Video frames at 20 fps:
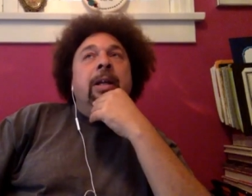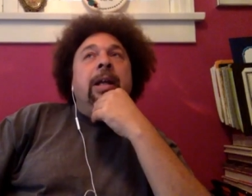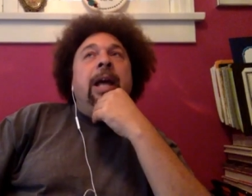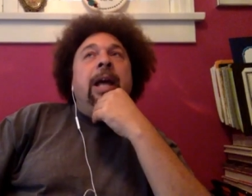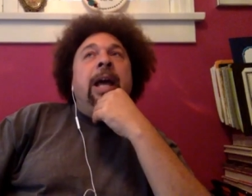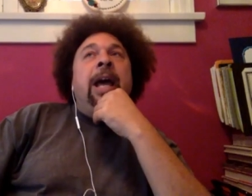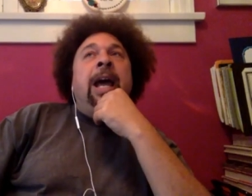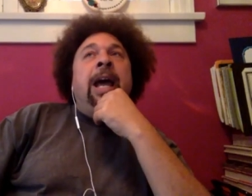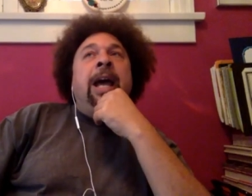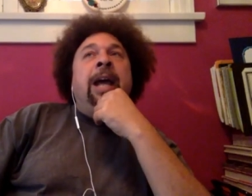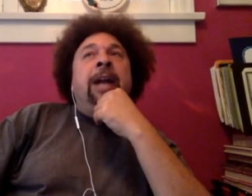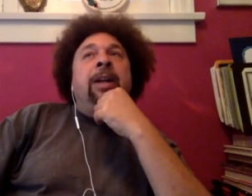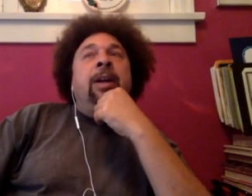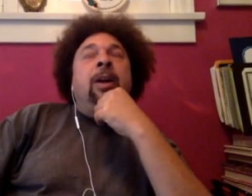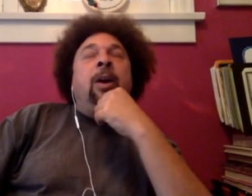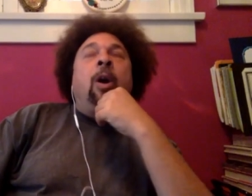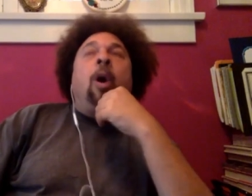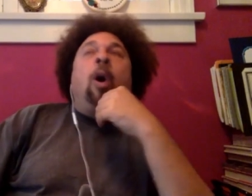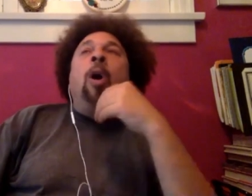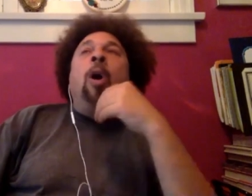And
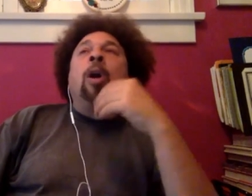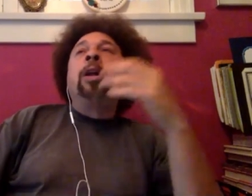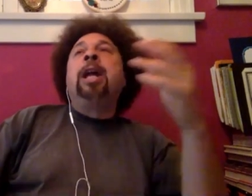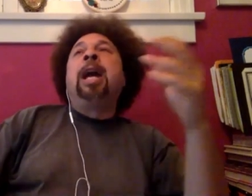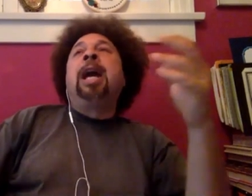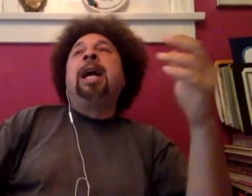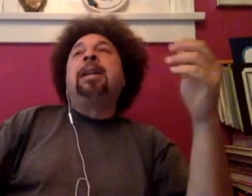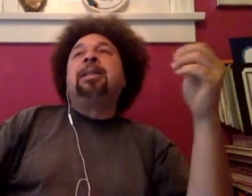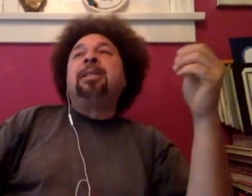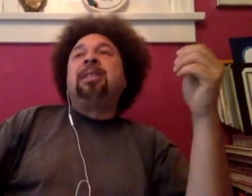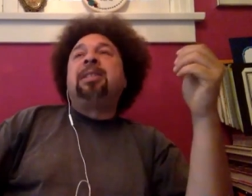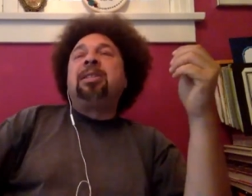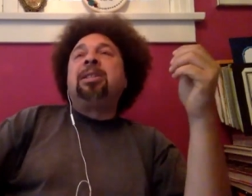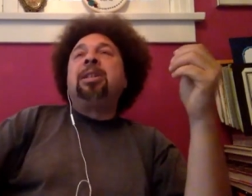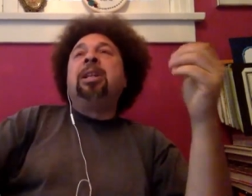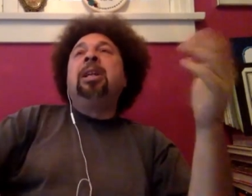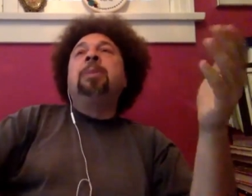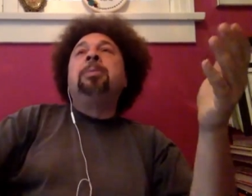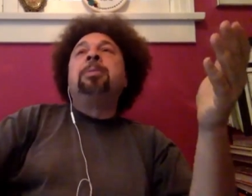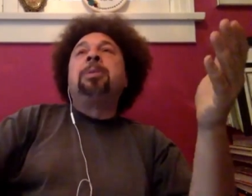all of that
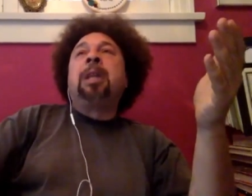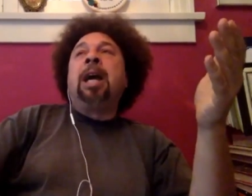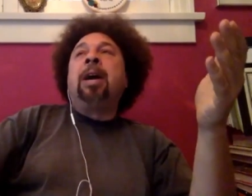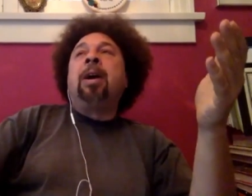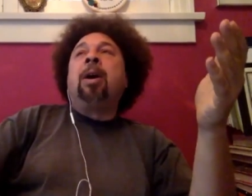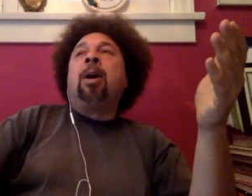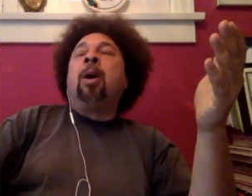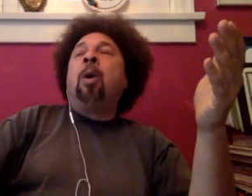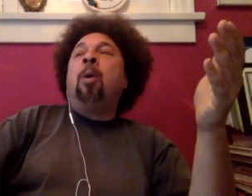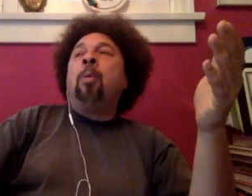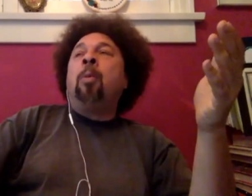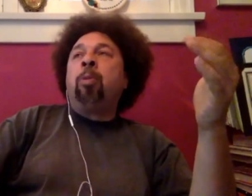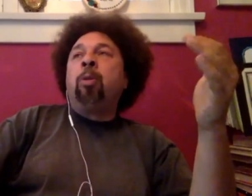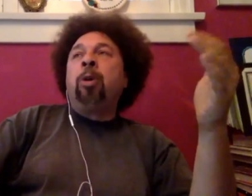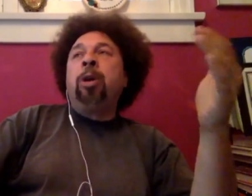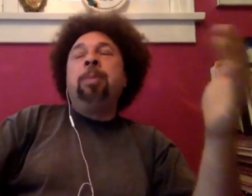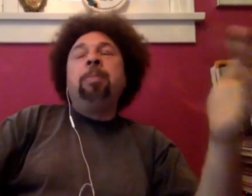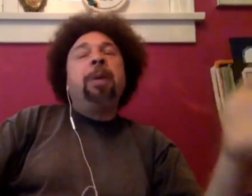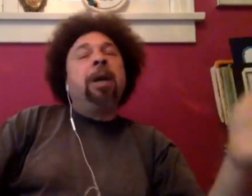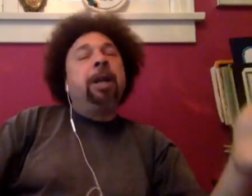seems like, oh,
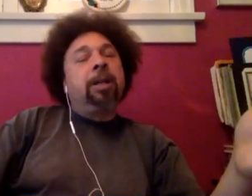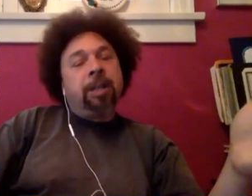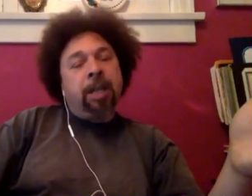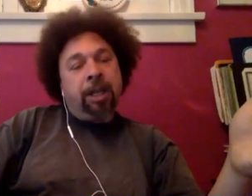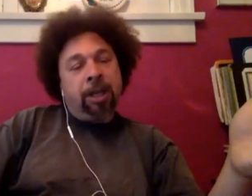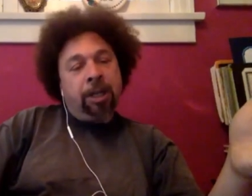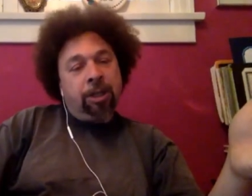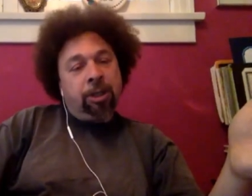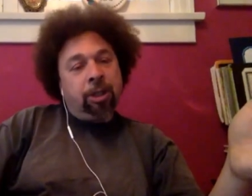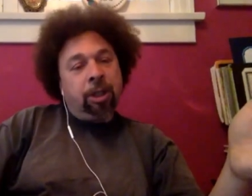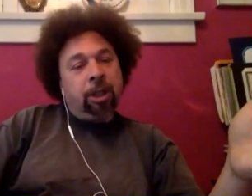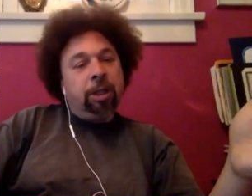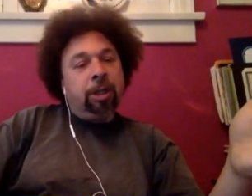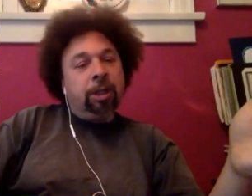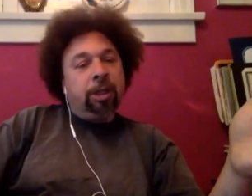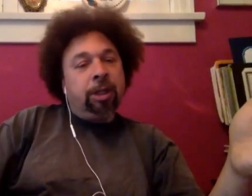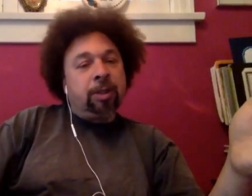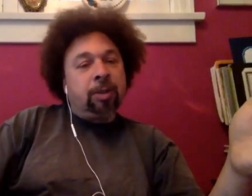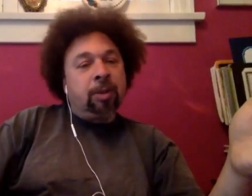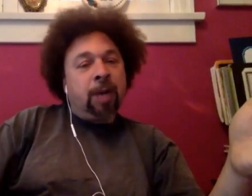premeditated
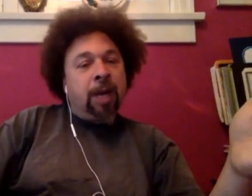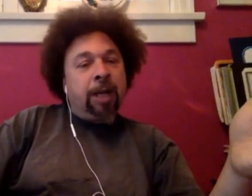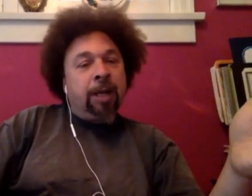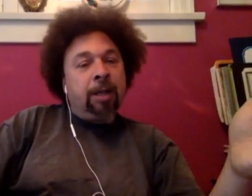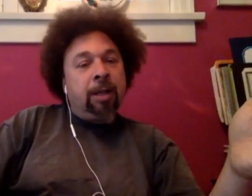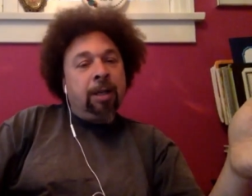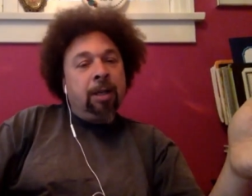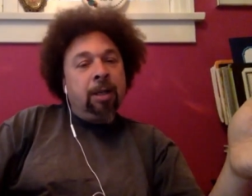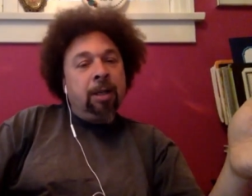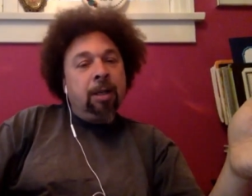genius, right?